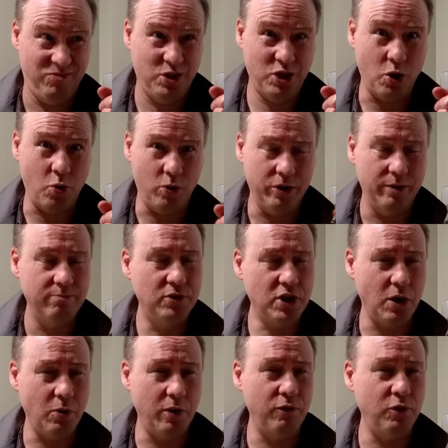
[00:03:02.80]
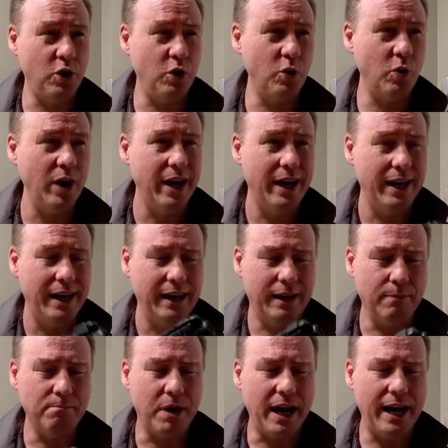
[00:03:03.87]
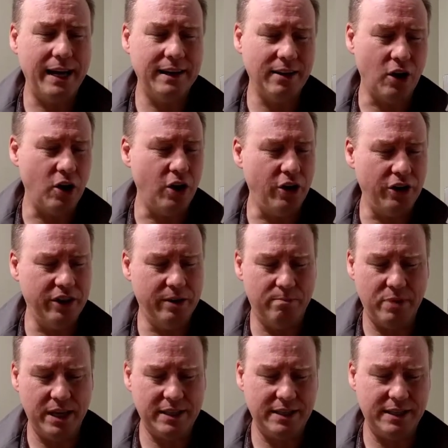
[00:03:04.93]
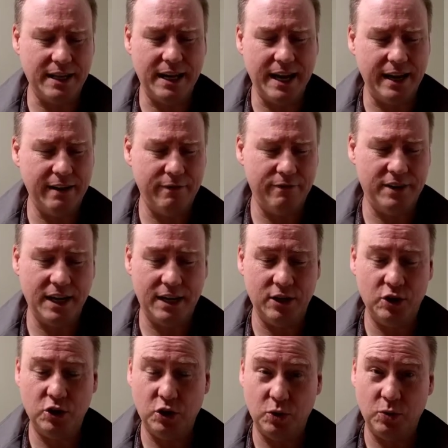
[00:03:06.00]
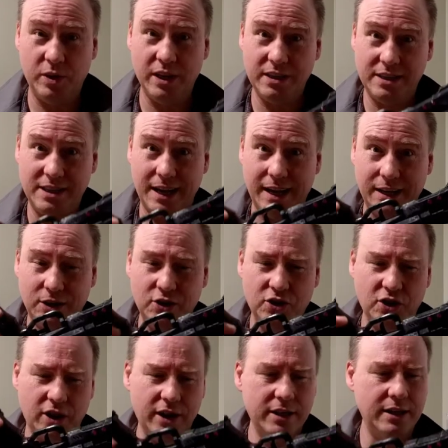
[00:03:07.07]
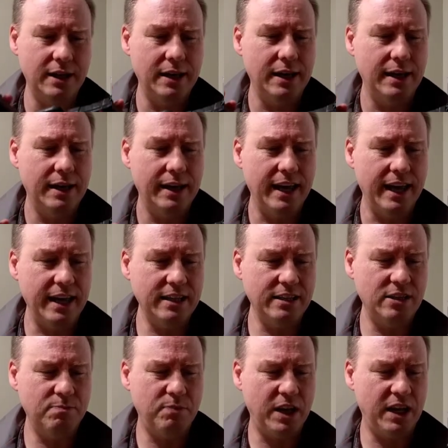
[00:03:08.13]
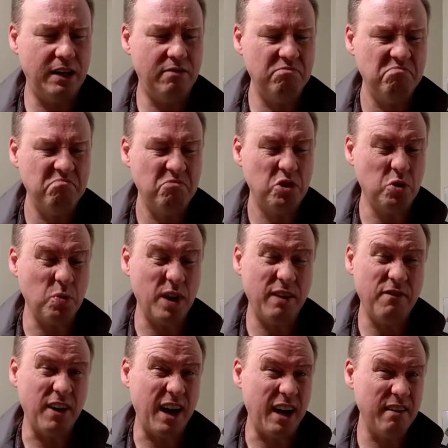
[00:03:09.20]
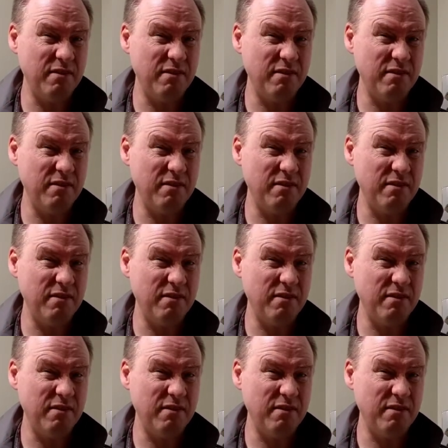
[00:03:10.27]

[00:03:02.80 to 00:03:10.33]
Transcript: Sold. So if you combine all the bits that I have done to this X-Shot, it's been $25,